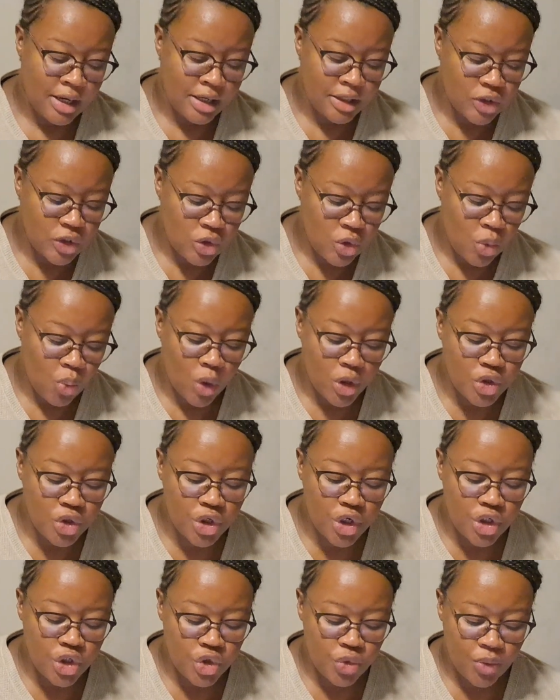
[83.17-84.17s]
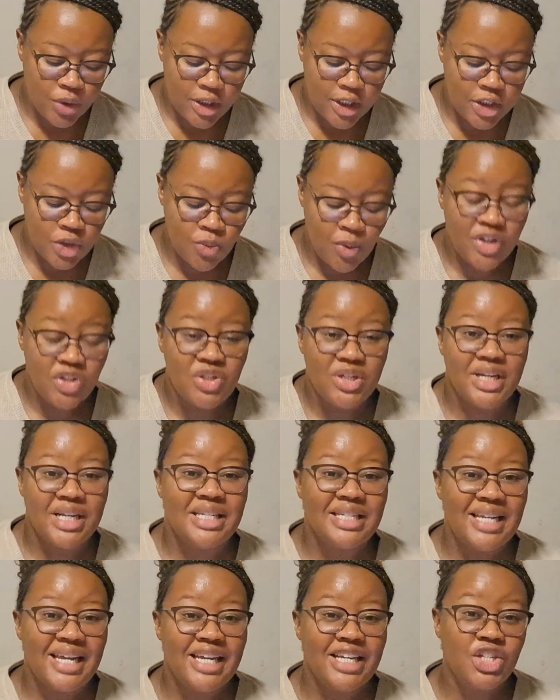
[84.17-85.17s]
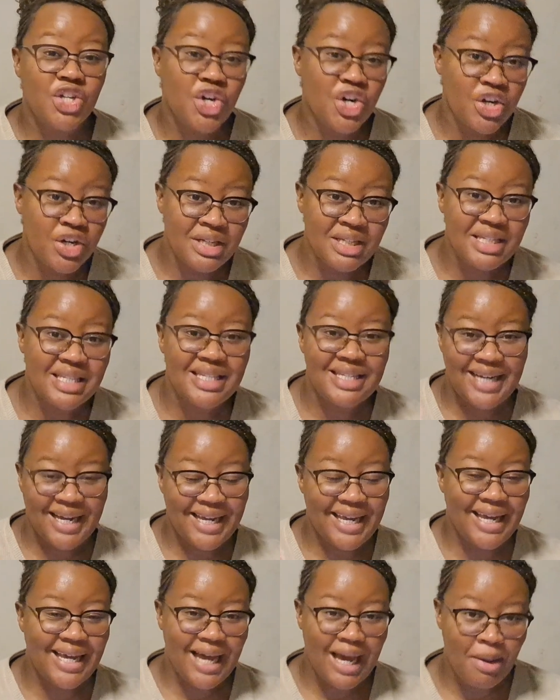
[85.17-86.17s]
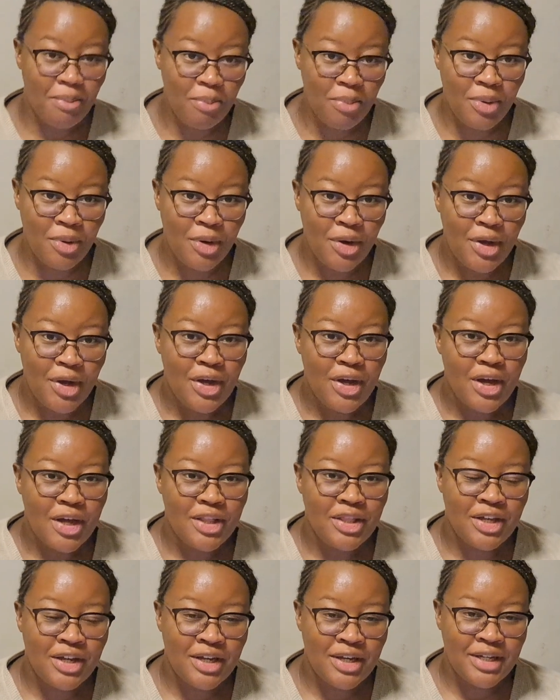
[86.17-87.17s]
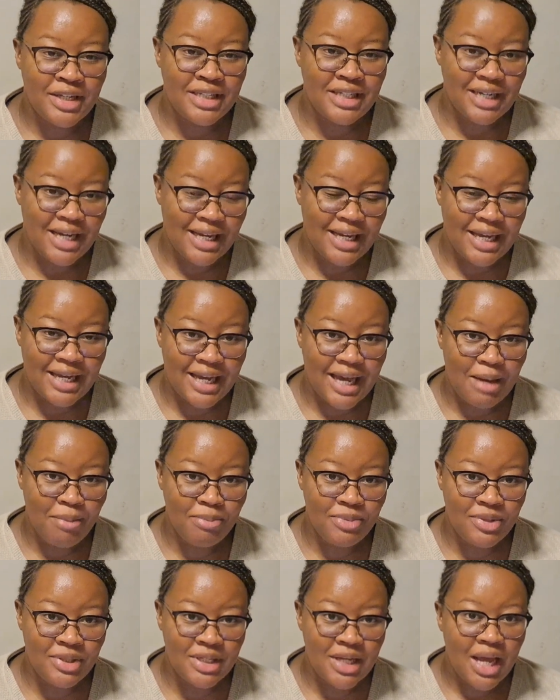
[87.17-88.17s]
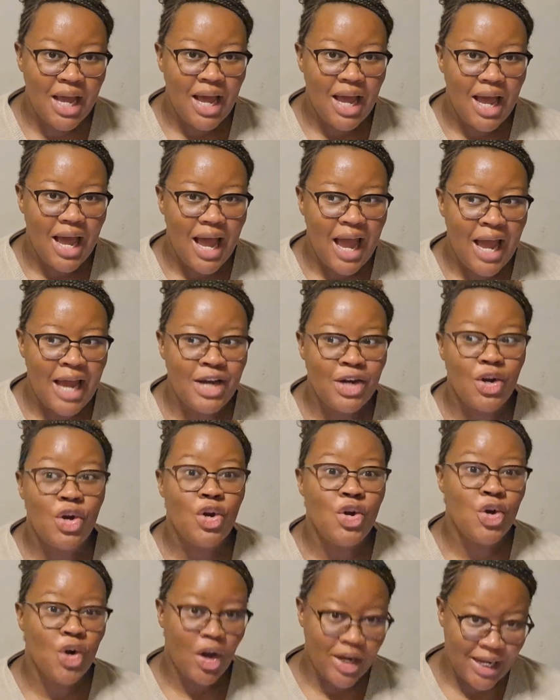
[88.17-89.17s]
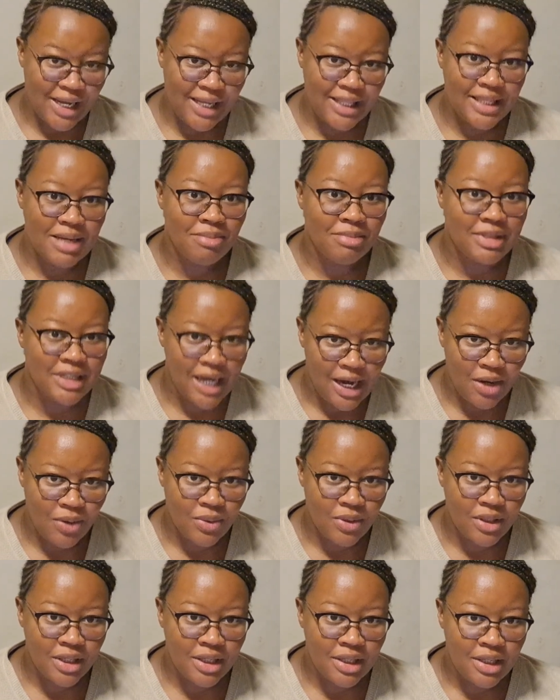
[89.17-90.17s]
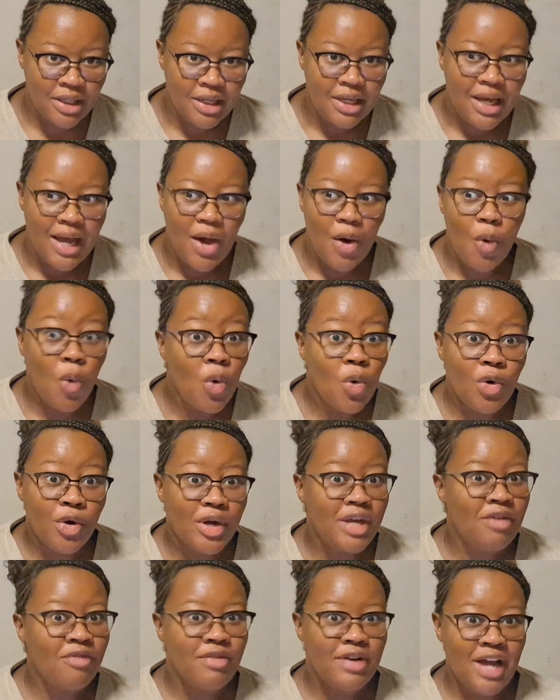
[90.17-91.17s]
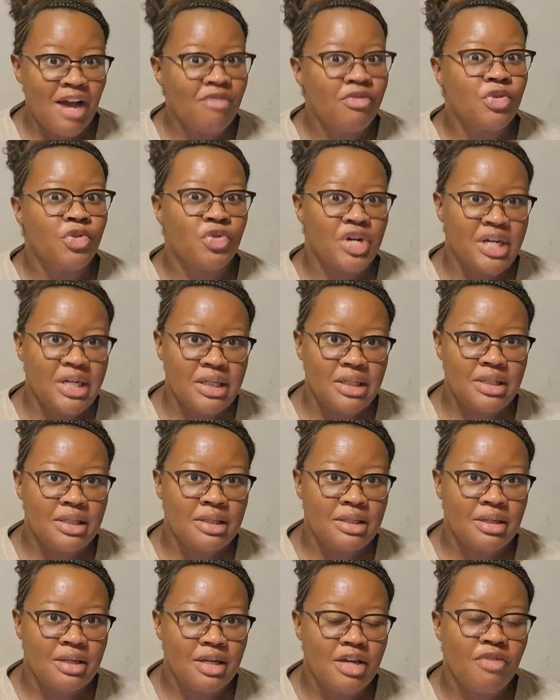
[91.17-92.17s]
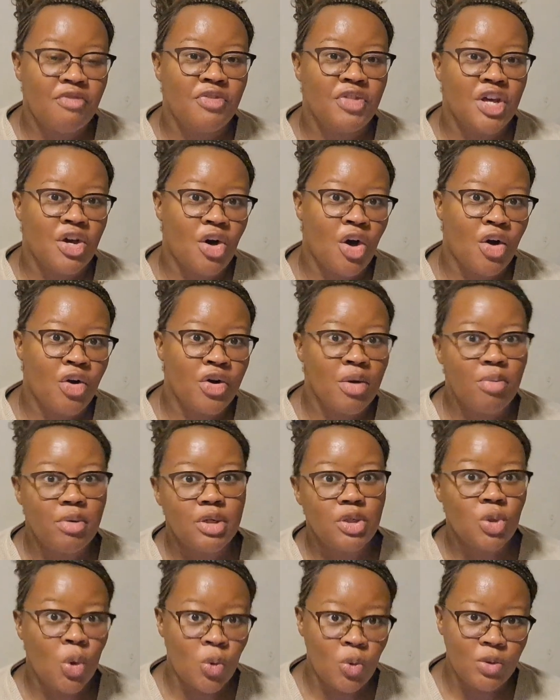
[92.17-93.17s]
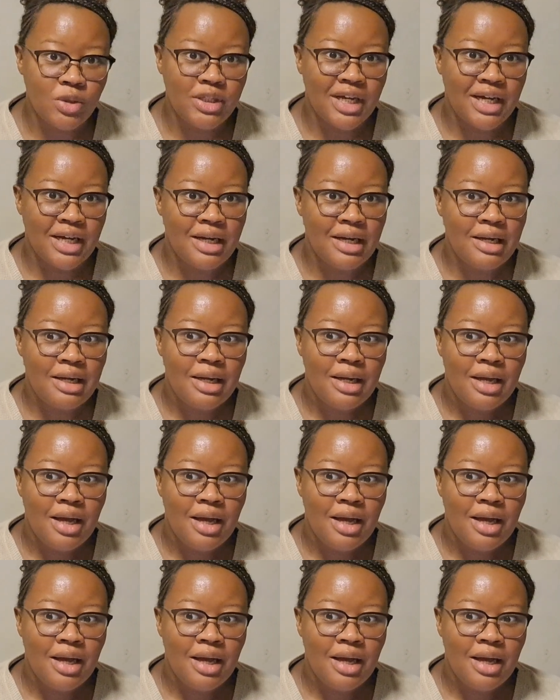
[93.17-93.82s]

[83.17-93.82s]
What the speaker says: So what you can do with this one is you can take turns stacking up the stacking cups and knocking them down, or even have a race if they are a bit older,